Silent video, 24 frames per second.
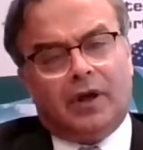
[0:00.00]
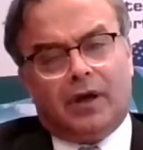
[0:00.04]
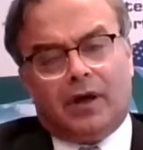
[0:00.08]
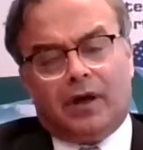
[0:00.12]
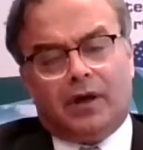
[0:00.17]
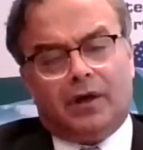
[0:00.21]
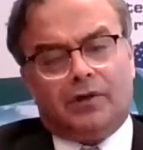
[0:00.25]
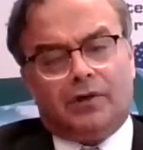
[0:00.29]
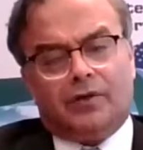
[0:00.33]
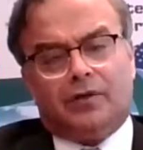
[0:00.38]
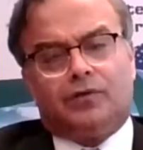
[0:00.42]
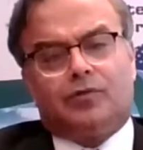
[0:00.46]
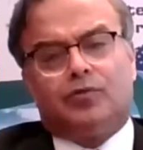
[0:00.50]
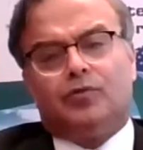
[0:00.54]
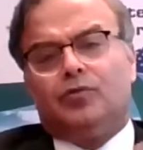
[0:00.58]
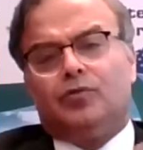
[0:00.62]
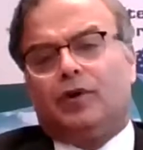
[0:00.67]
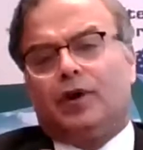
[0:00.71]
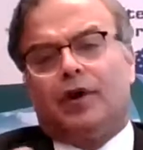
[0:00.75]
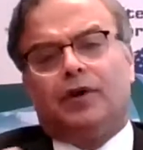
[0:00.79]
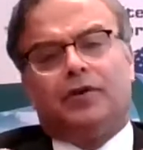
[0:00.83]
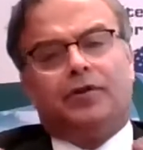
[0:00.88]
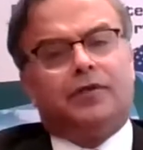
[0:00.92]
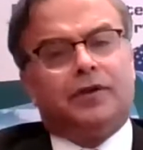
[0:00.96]
the two
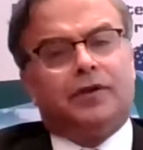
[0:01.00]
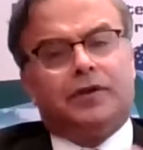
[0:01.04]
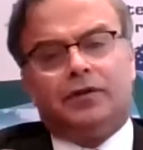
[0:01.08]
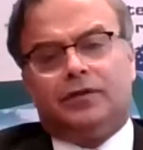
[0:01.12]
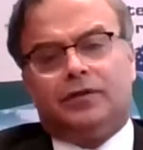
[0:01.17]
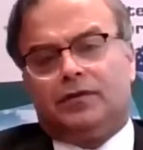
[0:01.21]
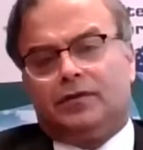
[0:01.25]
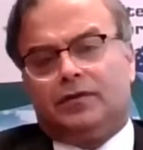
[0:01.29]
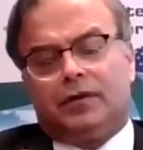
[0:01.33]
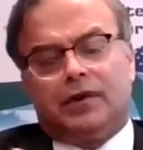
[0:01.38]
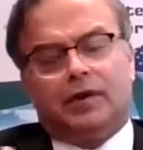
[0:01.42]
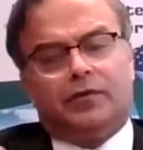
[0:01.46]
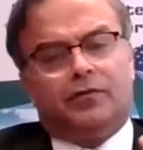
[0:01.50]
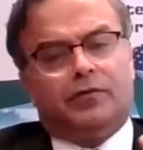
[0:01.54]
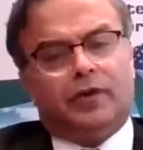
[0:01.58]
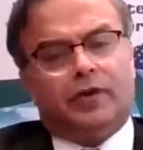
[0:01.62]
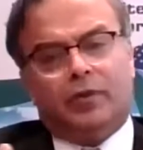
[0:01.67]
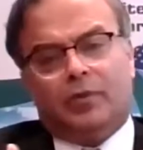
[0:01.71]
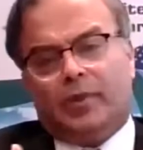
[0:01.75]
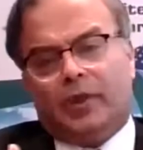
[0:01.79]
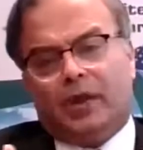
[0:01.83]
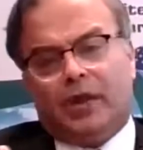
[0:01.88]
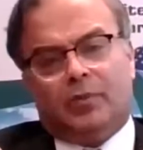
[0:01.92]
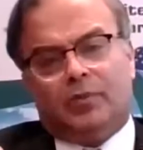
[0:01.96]
countries
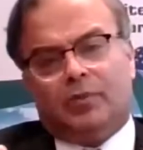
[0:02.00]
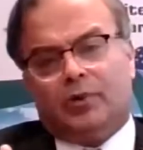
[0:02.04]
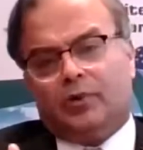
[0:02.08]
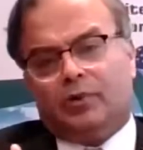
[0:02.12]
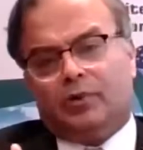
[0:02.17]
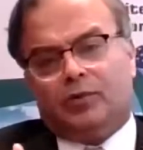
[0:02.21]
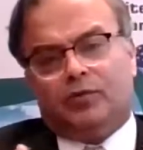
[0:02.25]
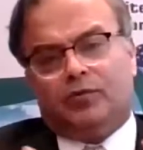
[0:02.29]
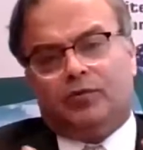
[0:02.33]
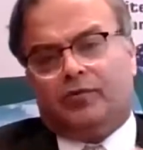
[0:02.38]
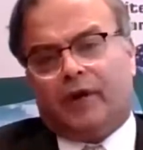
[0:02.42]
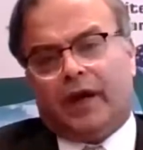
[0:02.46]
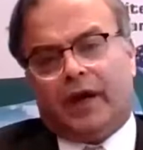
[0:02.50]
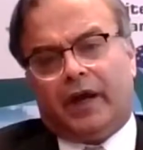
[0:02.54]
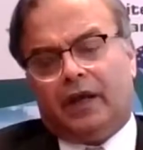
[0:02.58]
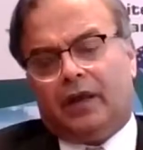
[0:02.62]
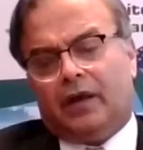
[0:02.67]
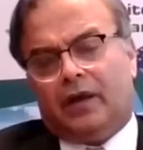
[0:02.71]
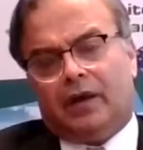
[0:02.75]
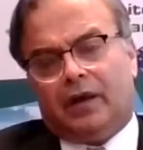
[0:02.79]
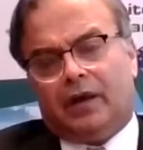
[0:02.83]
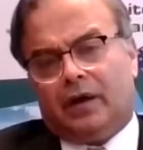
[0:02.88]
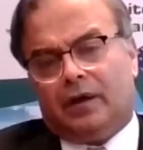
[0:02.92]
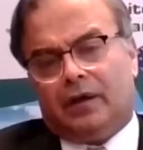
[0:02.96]
will be able to
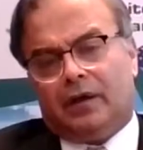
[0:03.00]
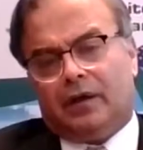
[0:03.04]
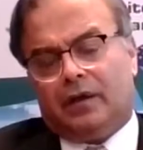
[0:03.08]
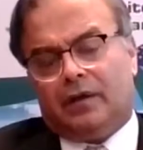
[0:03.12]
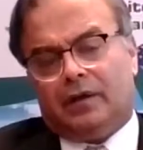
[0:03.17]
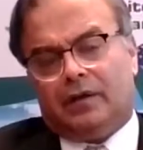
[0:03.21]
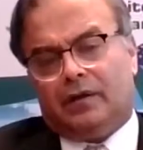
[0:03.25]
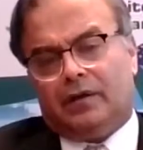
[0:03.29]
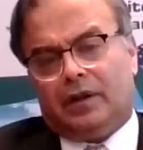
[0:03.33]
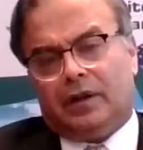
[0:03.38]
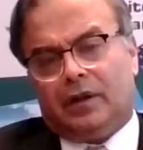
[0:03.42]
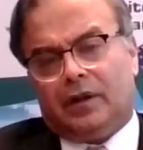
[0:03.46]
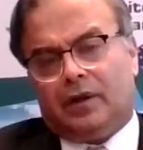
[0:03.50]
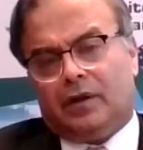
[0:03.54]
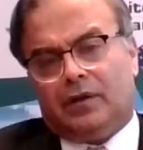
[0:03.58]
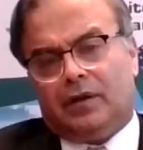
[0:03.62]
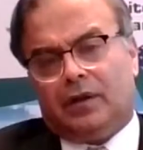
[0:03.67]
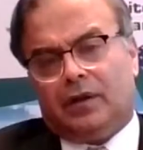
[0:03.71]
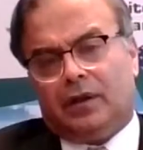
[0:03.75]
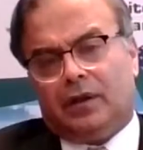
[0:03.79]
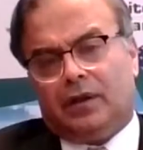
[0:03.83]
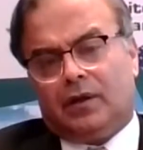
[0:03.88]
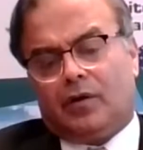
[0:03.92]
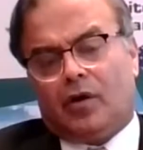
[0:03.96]
find
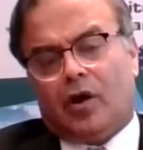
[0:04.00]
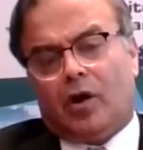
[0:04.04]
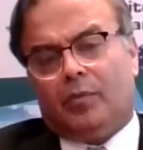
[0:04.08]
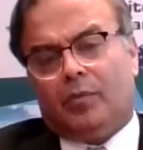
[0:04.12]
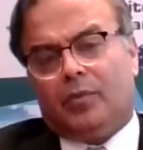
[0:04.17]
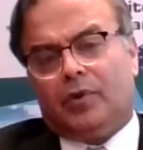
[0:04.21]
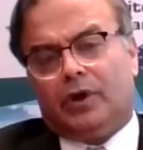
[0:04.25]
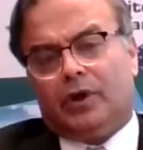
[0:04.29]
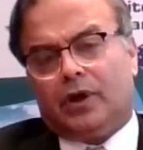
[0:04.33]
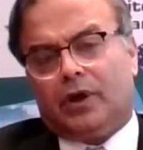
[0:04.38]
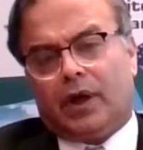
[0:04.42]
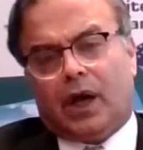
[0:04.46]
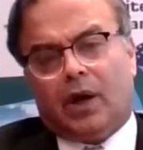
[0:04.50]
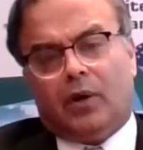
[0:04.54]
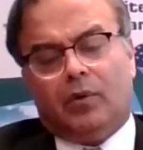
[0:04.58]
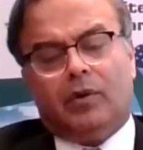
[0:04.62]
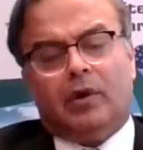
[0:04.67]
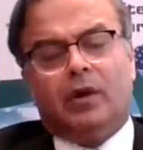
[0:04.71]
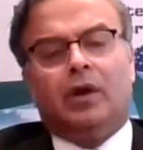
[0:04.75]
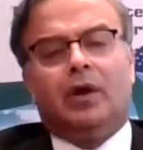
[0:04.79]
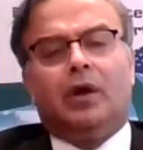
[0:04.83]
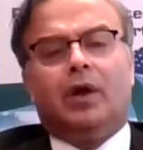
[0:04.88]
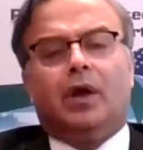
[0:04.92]
the common ground.